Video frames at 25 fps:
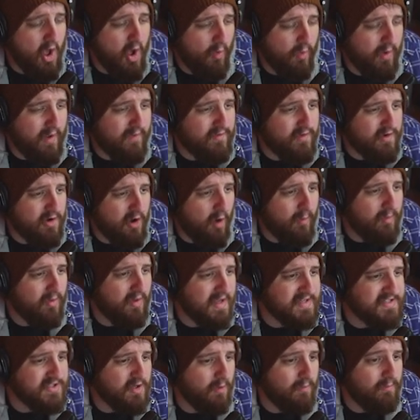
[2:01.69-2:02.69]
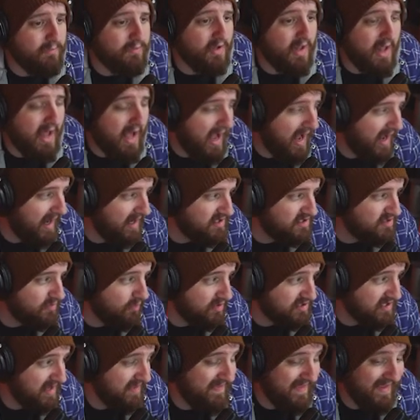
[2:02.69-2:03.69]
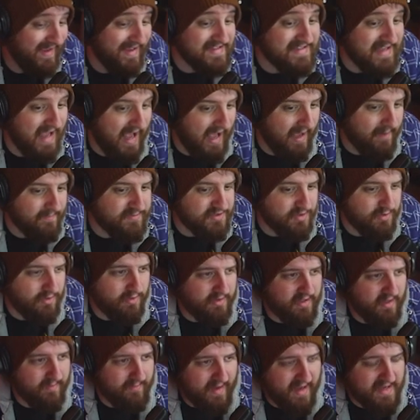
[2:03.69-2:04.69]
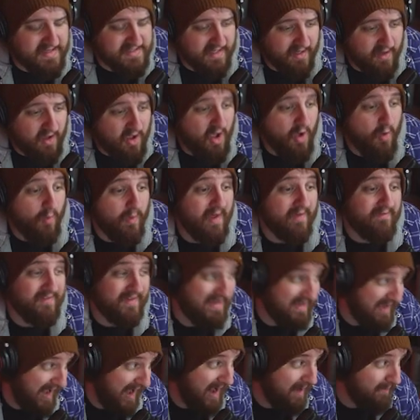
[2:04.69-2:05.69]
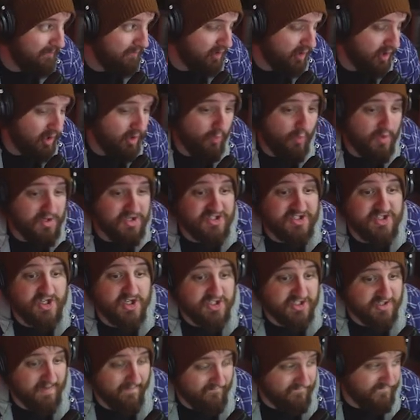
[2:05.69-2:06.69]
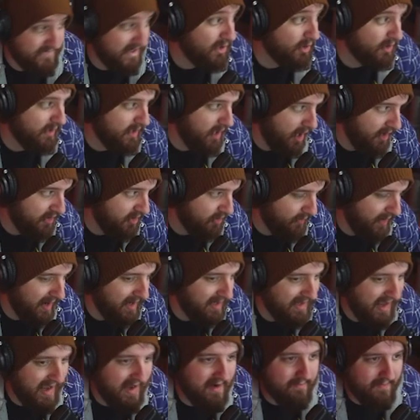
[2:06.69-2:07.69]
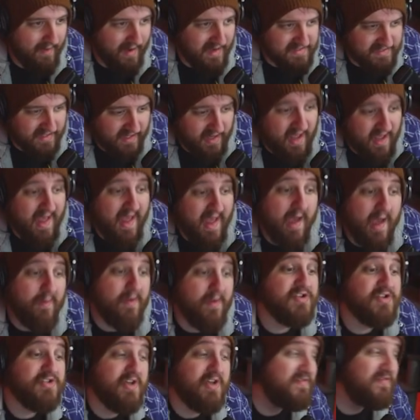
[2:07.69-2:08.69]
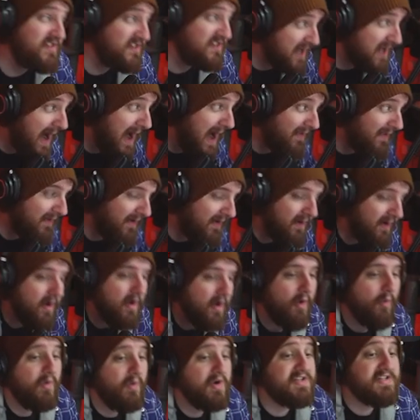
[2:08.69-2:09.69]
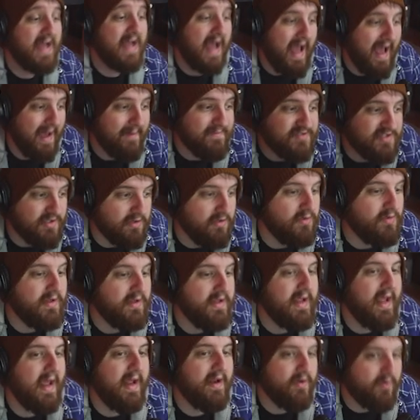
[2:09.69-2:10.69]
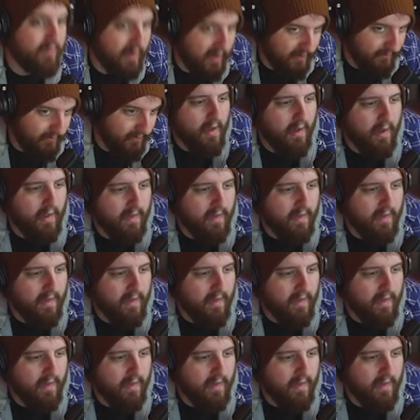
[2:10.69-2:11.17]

We have Noblesse Oblige, which I think is absolutely amazing. We have Gambler, which is severely underrated and amazing. And we also have Scholar, which is absolutely incredible.